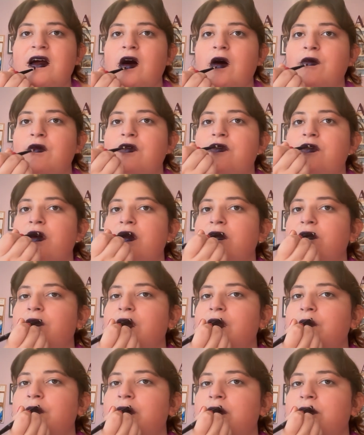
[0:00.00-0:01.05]
I'm going to try to
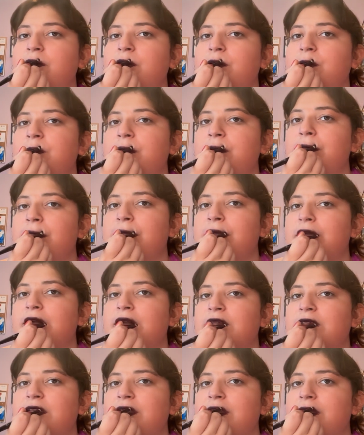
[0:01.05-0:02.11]
wipe off a little bit of the
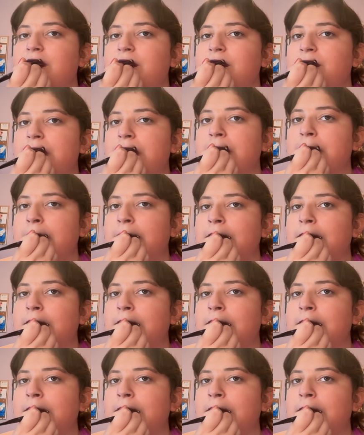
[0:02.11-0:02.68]
excess.